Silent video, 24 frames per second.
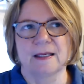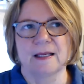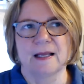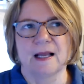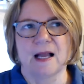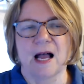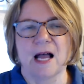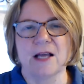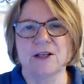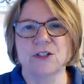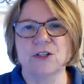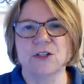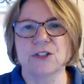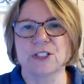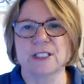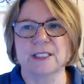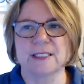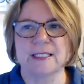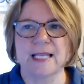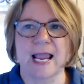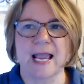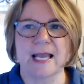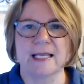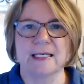
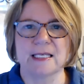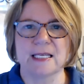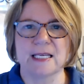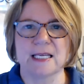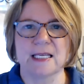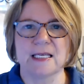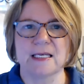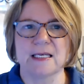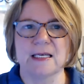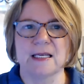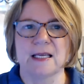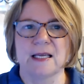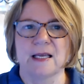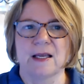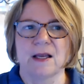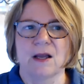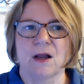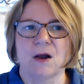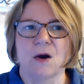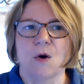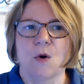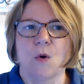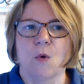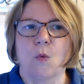understanding
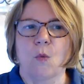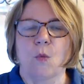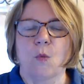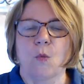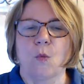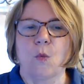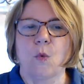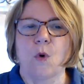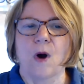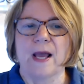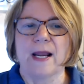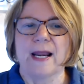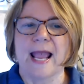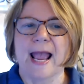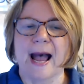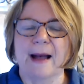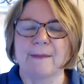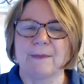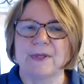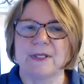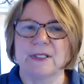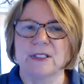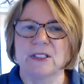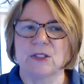what
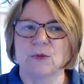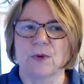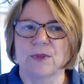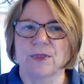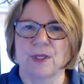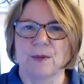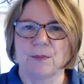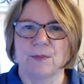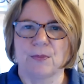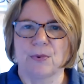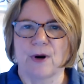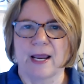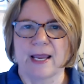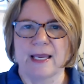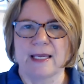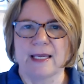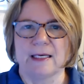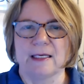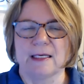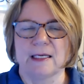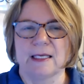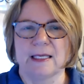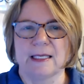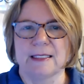happens with the
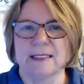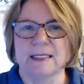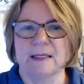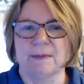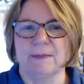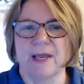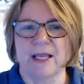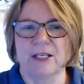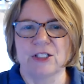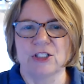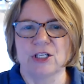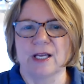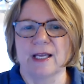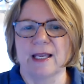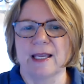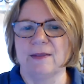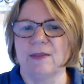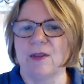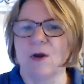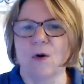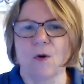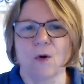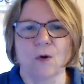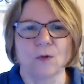brain in dementia, and
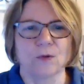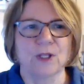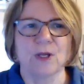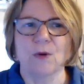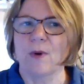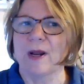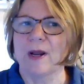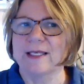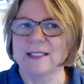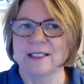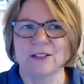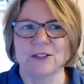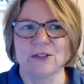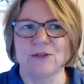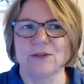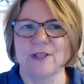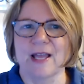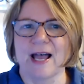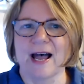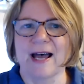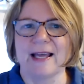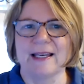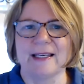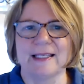the only way to do
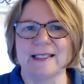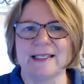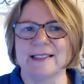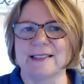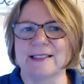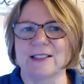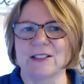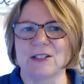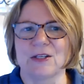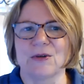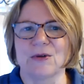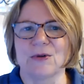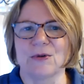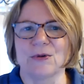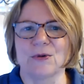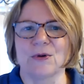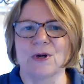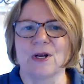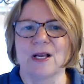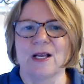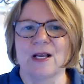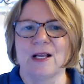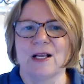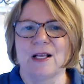that is
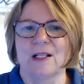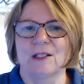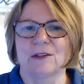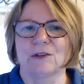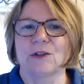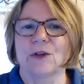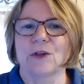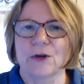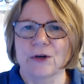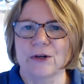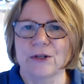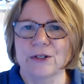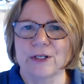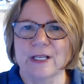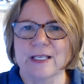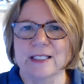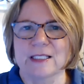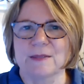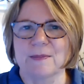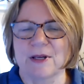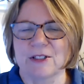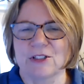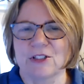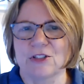to learn
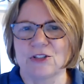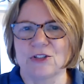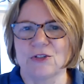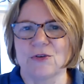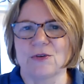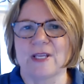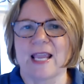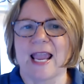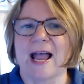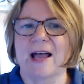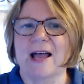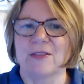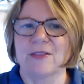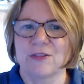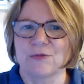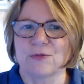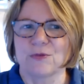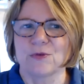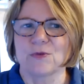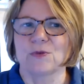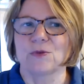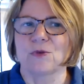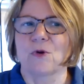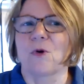as much as you can
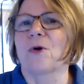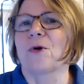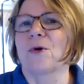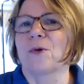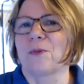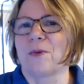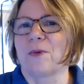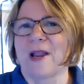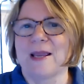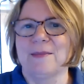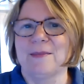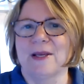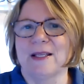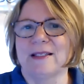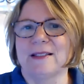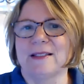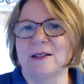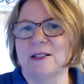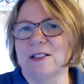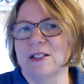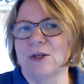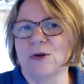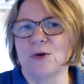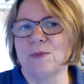through Laura
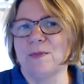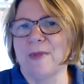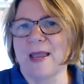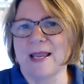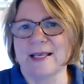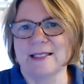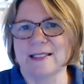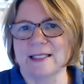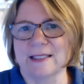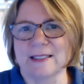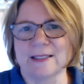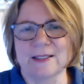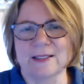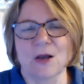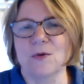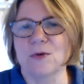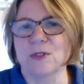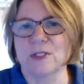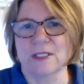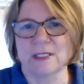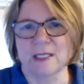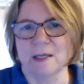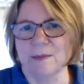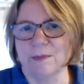Wayman, who makes it so
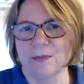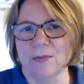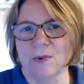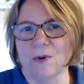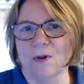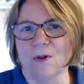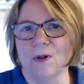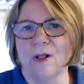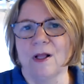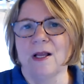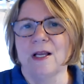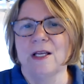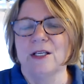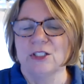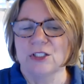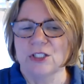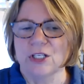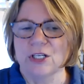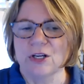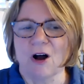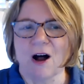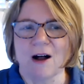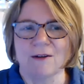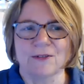simple.
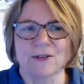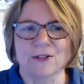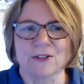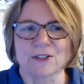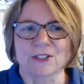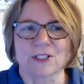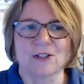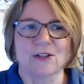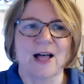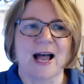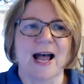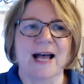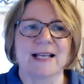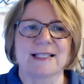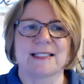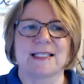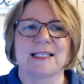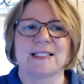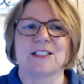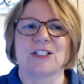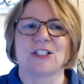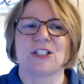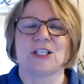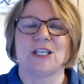She offers
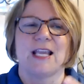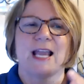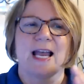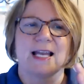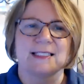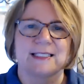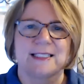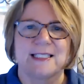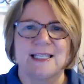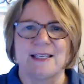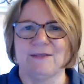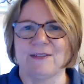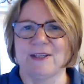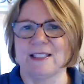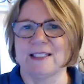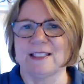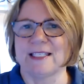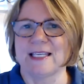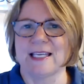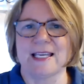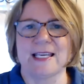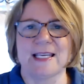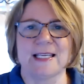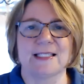classes, she has
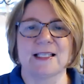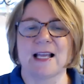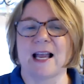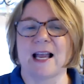DVDs.